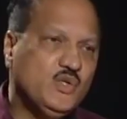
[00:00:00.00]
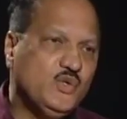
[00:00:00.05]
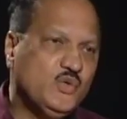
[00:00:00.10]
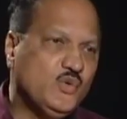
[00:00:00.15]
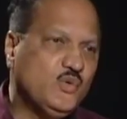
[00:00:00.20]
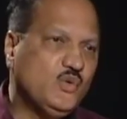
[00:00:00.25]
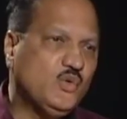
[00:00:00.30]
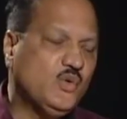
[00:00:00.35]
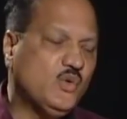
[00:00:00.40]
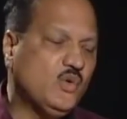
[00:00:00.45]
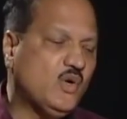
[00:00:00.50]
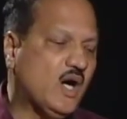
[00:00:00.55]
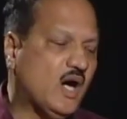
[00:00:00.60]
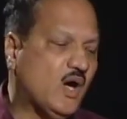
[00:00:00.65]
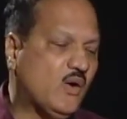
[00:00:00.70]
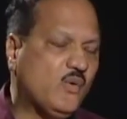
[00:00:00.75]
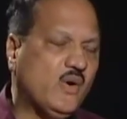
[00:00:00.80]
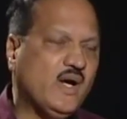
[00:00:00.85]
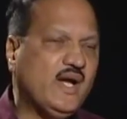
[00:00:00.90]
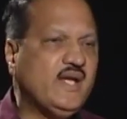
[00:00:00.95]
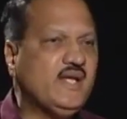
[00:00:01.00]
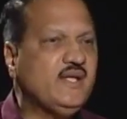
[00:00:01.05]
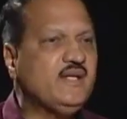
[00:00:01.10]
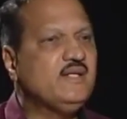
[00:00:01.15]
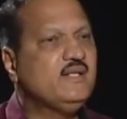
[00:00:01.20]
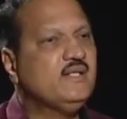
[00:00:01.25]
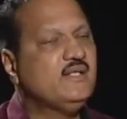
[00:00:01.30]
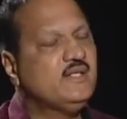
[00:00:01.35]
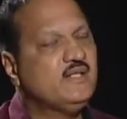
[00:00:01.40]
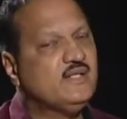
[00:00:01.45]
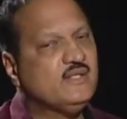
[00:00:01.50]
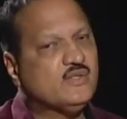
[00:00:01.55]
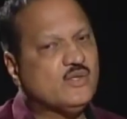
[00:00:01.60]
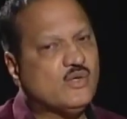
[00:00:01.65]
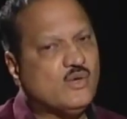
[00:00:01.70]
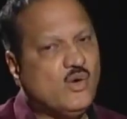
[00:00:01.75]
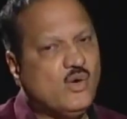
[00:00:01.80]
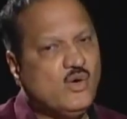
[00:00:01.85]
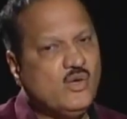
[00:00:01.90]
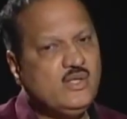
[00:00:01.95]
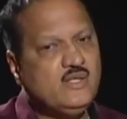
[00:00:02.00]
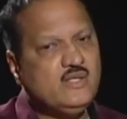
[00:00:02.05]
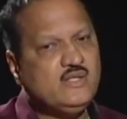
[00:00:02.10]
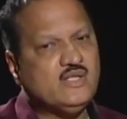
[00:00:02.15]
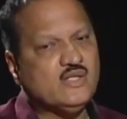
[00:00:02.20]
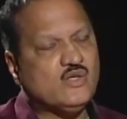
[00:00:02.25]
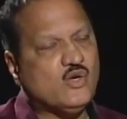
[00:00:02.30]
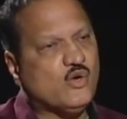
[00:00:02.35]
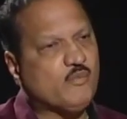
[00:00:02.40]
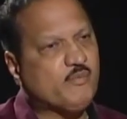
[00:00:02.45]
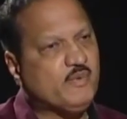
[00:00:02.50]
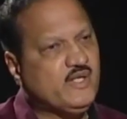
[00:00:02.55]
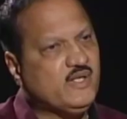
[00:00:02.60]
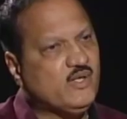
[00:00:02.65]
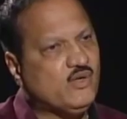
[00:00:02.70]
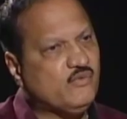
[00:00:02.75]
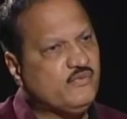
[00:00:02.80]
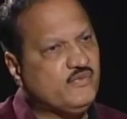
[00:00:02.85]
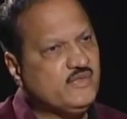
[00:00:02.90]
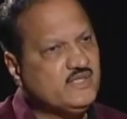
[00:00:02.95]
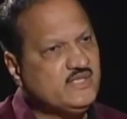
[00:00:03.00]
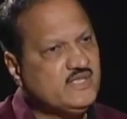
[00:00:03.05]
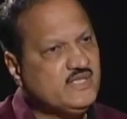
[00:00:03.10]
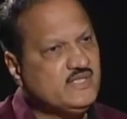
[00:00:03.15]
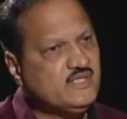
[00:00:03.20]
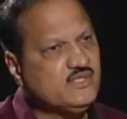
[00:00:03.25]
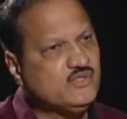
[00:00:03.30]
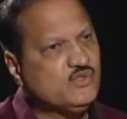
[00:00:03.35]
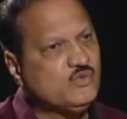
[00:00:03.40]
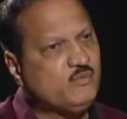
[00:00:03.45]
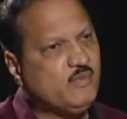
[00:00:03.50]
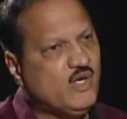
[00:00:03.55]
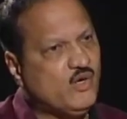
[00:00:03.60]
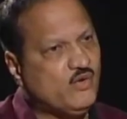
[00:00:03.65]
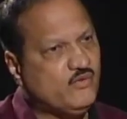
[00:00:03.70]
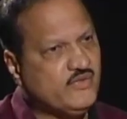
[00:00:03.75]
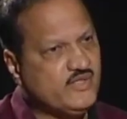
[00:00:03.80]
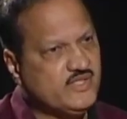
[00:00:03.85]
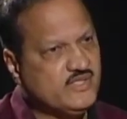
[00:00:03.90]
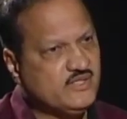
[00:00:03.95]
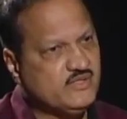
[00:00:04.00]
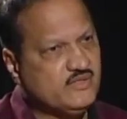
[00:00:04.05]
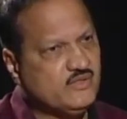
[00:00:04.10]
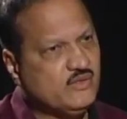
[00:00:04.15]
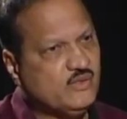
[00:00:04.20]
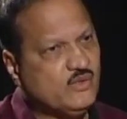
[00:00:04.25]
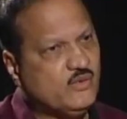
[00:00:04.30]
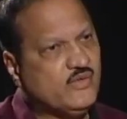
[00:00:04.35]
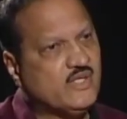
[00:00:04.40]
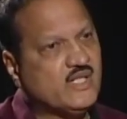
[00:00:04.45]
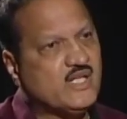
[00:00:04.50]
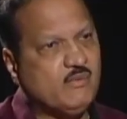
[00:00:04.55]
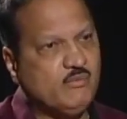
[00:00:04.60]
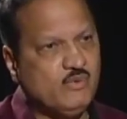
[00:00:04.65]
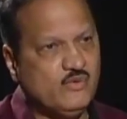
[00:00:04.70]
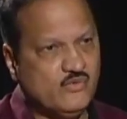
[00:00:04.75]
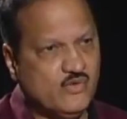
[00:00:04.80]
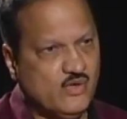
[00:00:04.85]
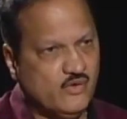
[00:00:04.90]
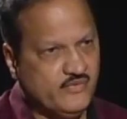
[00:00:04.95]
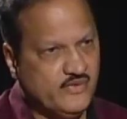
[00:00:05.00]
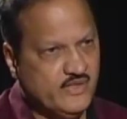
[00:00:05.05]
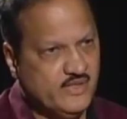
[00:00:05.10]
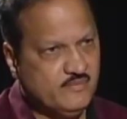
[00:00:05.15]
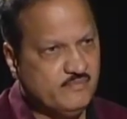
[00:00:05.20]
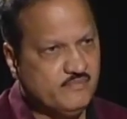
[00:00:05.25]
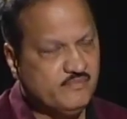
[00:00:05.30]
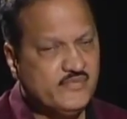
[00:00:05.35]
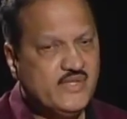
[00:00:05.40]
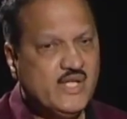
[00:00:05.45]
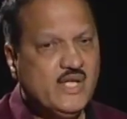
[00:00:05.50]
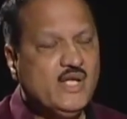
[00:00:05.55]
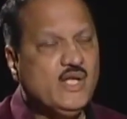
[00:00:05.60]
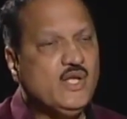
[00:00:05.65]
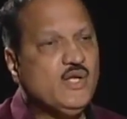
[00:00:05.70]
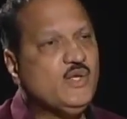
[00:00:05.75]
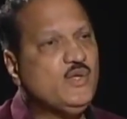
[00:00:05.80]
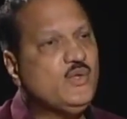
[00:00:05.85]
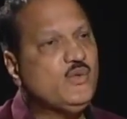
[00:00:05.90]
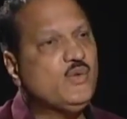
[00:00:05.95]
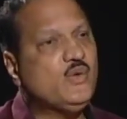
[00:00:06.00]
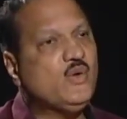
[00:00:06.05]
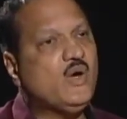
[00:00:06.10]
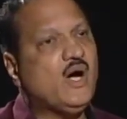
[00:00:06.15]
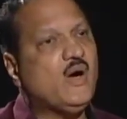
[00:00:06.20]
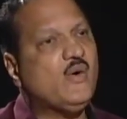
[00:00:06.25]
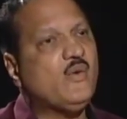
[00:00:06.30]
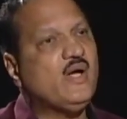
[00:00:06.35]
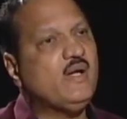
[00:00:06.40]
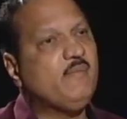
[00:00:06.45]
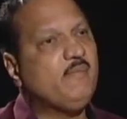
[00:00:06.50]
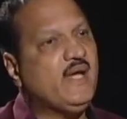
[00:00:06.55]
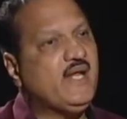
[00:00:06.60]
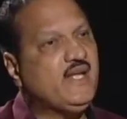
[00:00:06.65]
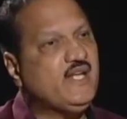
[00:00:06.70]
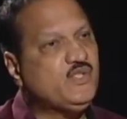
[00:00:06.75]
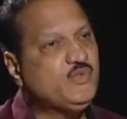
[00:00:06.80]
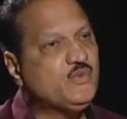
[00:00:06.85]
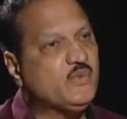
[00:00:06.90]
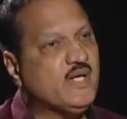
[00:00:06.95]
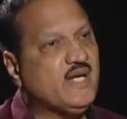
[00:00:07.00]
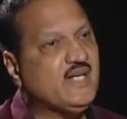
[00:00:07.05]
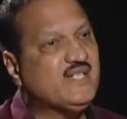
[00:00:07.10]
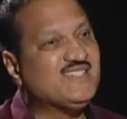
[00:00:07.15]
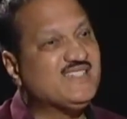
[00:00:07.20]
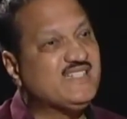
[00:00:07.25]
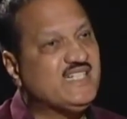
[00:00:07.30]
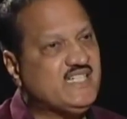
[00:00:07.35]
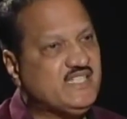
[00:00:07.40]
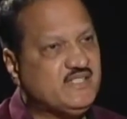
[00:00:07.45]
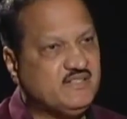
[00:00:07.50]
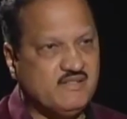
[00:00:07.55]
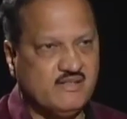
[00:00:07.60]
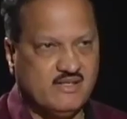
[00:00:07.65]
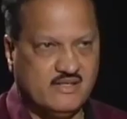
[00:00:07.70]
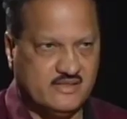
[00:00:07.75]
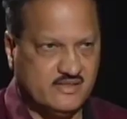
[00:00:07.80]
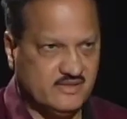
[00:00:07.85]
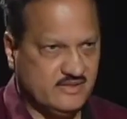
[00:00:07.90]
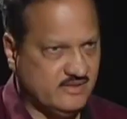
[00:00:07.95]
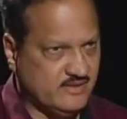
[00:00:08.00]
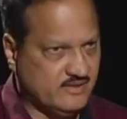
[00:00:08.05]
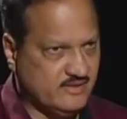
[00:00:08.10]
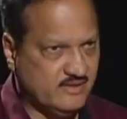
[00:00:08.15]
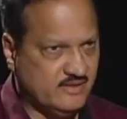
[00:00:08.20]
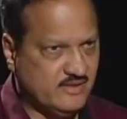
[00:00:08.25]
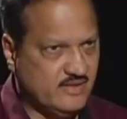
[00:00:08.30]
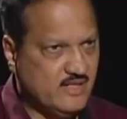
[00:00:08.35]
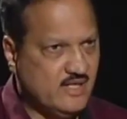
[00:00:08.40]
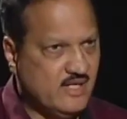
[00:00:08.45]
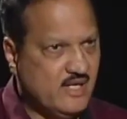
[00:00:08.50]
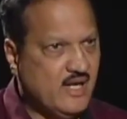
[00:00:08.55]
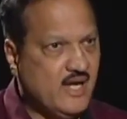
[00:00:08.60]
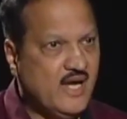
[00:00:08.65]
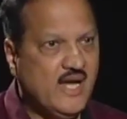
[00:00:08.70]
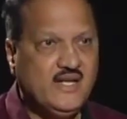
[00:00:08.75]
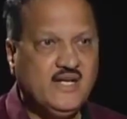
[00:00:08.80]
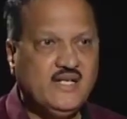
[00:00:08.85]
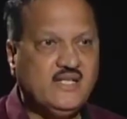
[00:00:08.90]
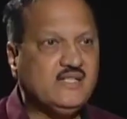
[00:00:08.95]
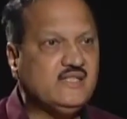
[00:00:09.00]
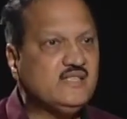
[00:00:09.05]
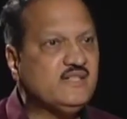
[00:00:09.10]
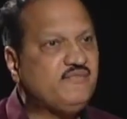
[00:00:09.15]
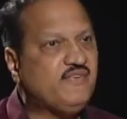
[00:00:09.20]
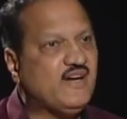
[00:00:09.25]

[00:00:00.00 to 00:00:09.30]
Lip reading: You know how I called the corporate offices to my office over a cup of coffee. You know how I managed to get 6 trucks and another